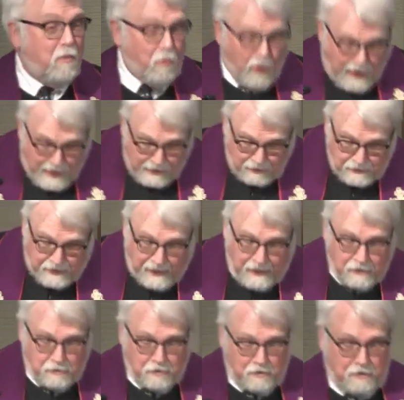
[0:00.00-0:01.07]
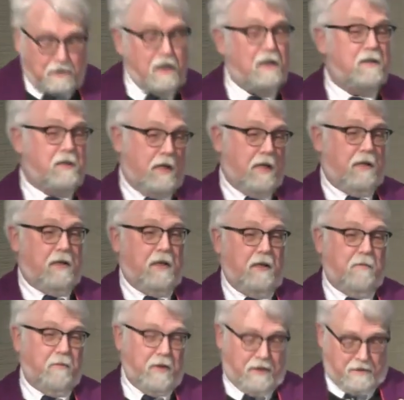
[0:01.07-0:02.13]
the wild angels that attend to
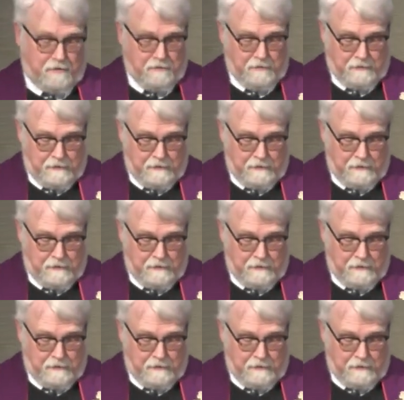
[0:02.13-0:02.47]
him there.